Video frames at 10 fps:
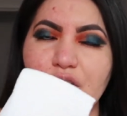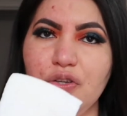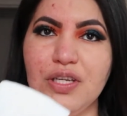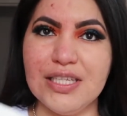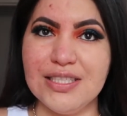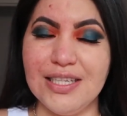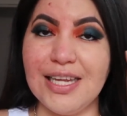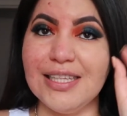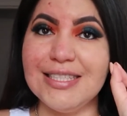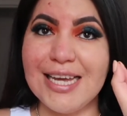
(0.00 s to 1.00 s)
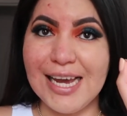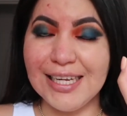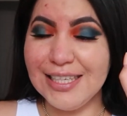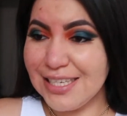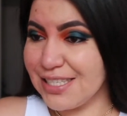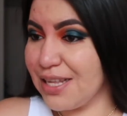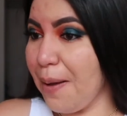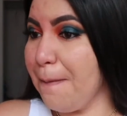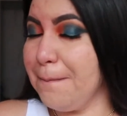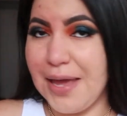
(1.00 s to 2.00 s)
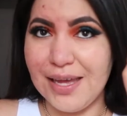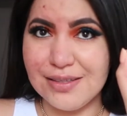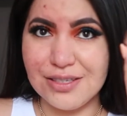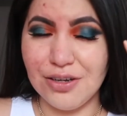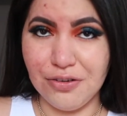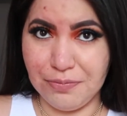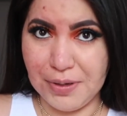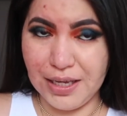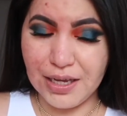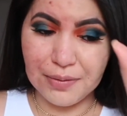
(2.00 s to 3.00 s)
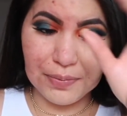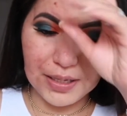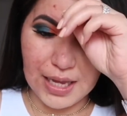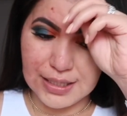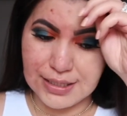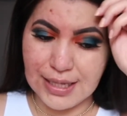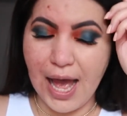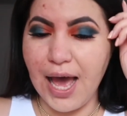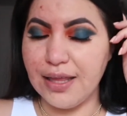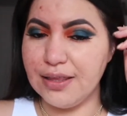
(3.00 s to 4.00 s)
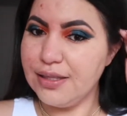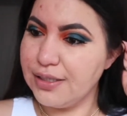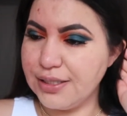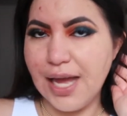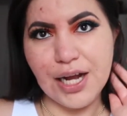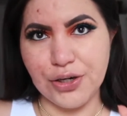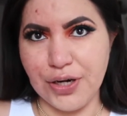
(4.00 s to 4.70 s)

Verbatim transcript: you can see that tiniest bit of makeup is not that